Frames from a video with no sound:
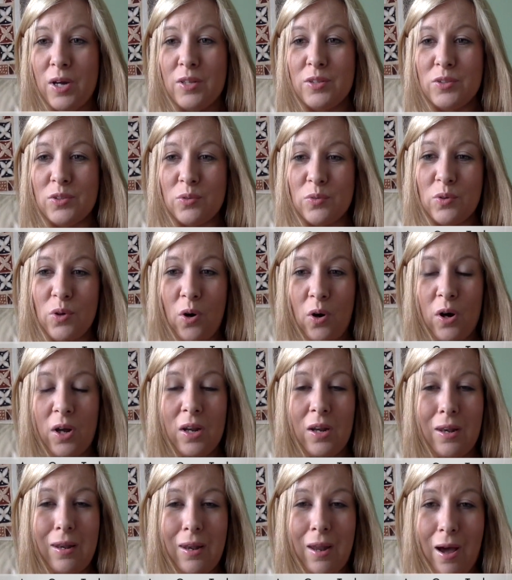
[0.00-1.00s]
do not
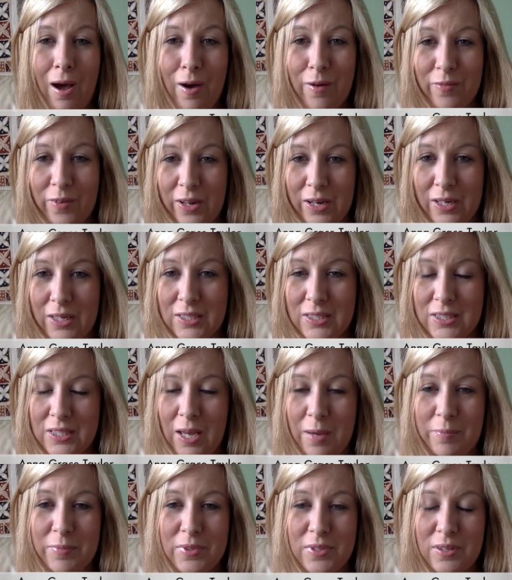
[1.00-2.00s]
love and
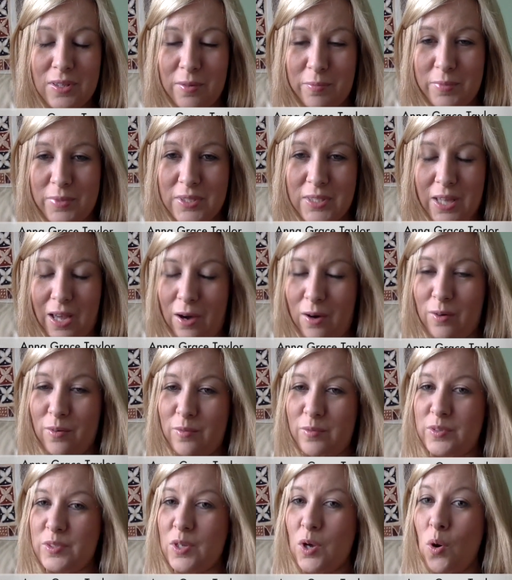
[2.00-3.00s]
accept
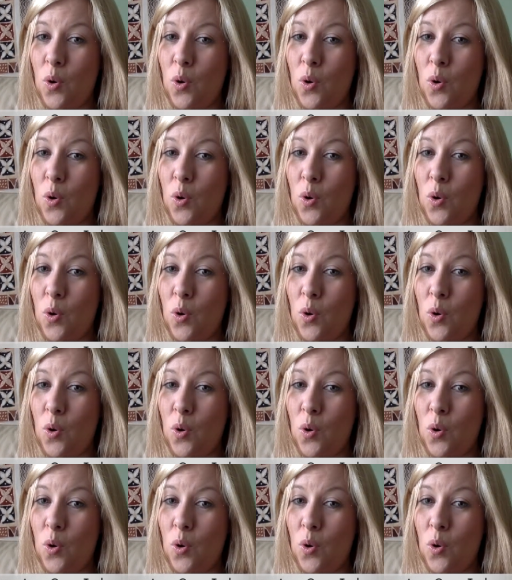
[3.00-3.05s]
themselves